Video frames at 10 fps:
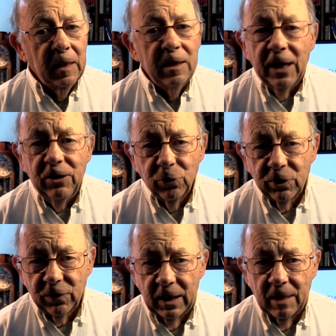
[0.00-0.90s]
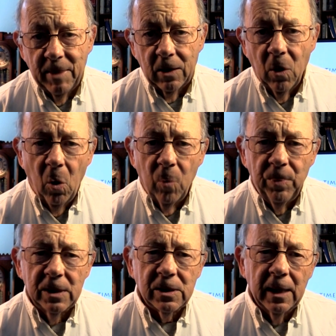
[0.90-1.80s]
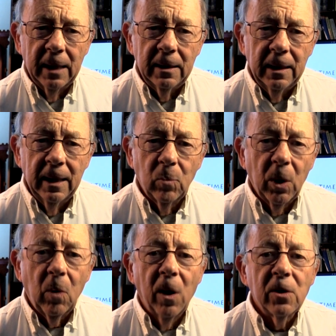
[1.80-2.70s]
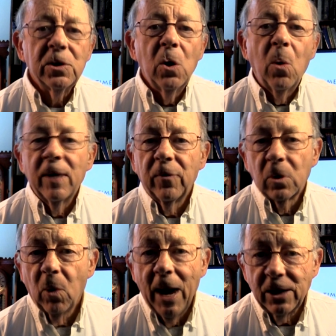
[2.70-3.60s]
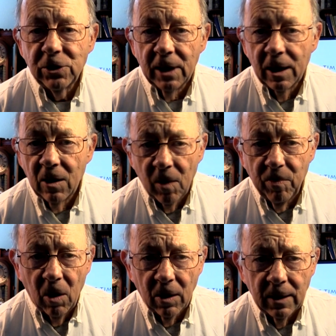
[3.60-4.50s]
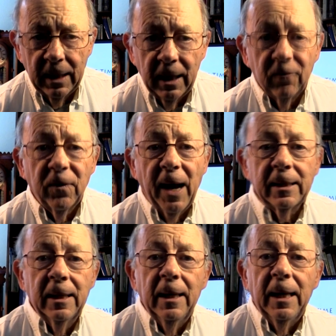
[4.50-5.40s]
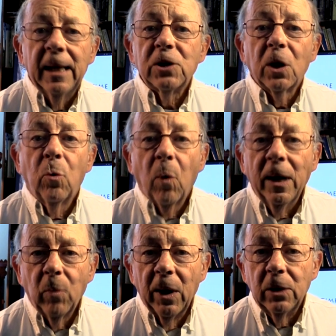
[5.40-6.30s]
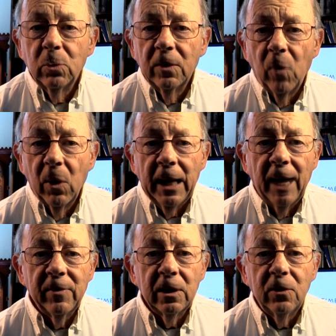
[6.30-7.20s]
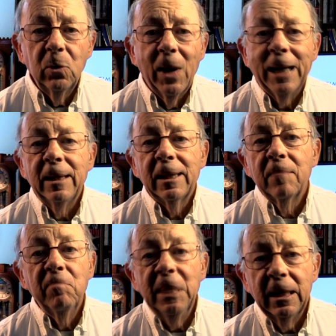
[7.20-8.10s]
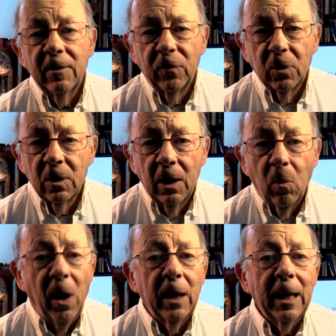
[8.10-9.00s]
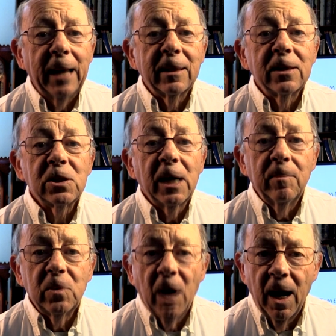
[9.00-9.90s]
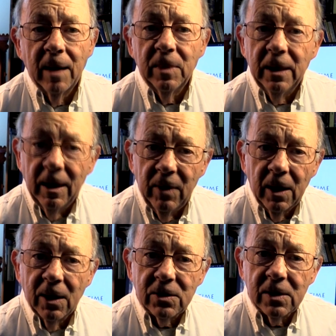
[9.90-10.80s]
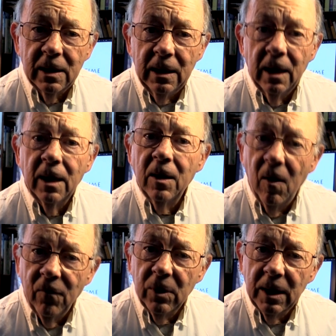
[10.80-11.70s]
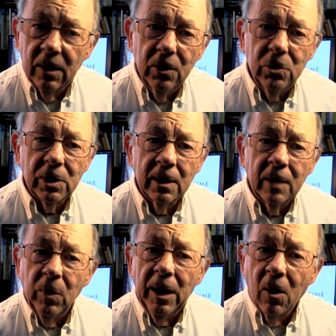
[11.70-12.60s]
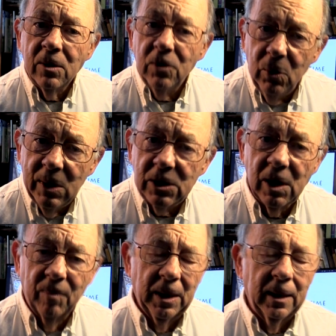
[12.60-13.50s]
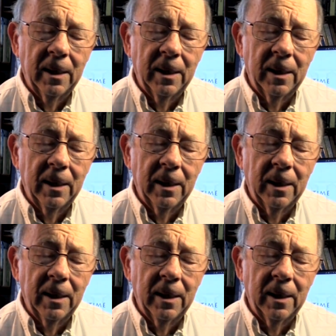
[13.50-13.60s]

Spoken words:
The dangerous thing about hope is that it requires no effort or action on our part. In fact, it's a great way to avoid having to do anything meaningful while at the same time giving us the comforting illusion that we are doing something.